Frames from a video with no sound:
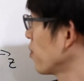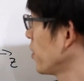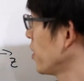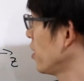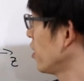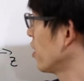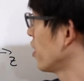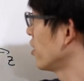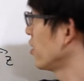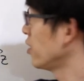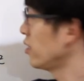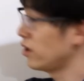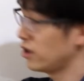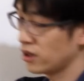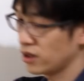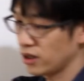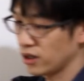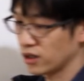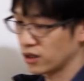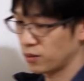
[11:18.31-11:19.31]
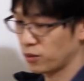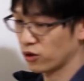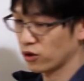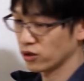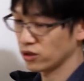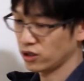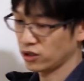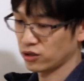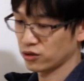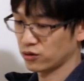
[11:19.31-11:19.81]
P and E, they are
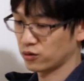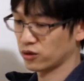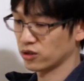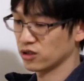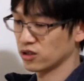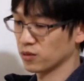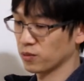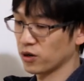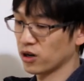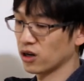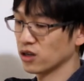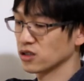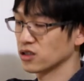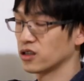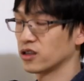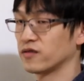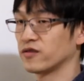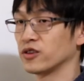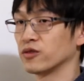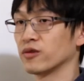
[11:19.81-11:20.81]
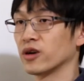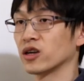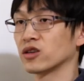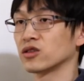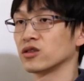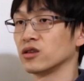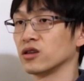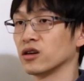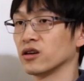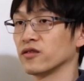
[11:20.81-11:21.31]
pointing towards the positive
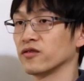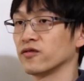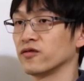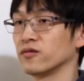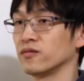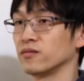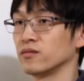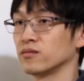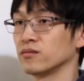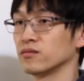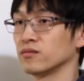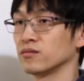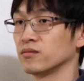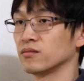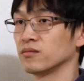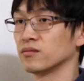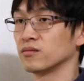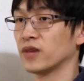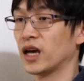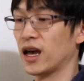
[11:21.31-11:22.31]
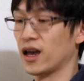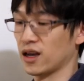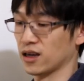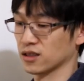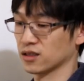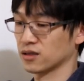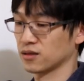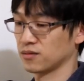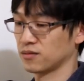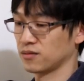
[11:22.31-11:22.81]
direction of
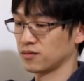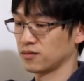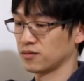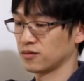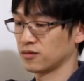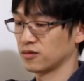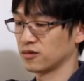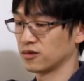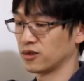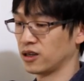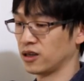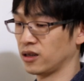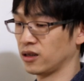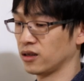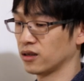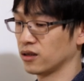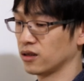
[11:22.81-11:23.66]
X, right?